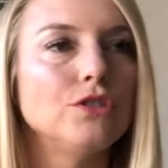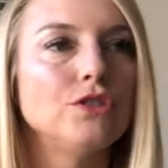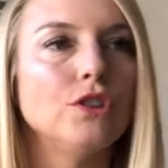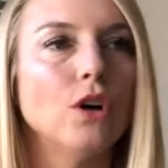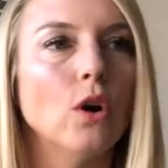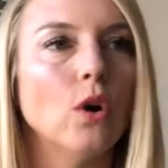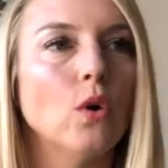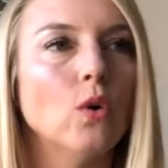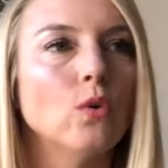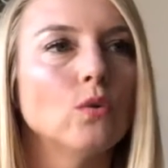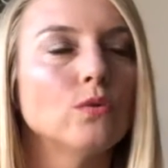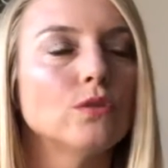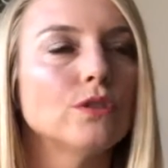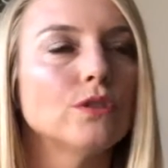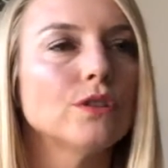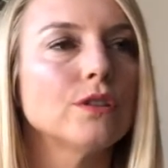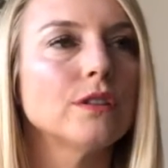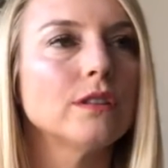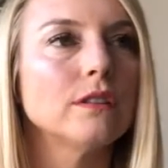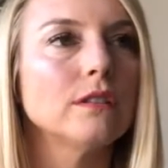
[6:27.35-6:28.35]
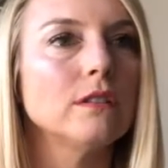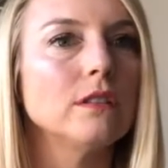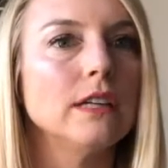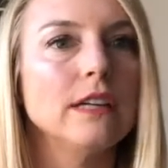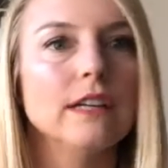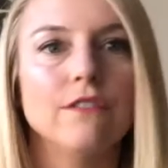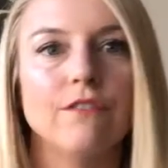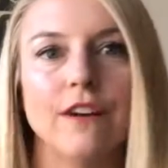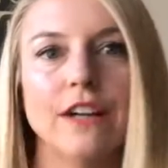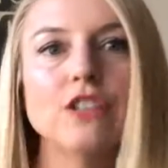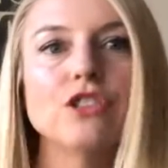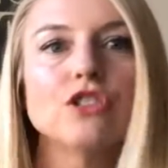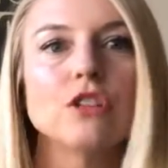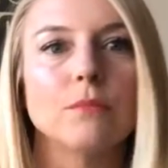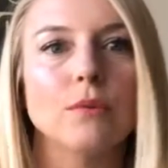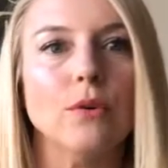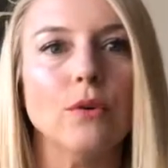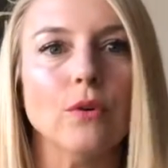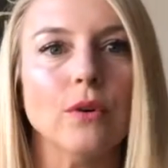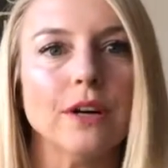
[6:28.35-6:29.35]
Don't eat
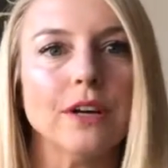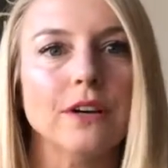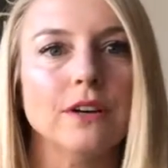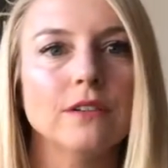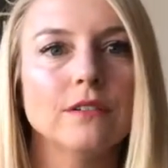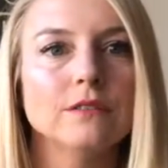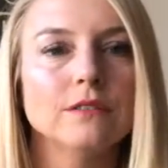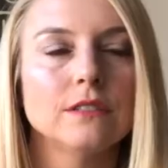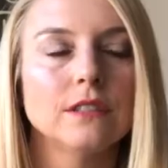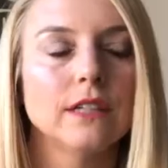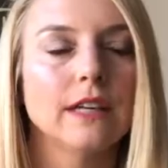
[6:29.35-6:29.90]
vegetable oil.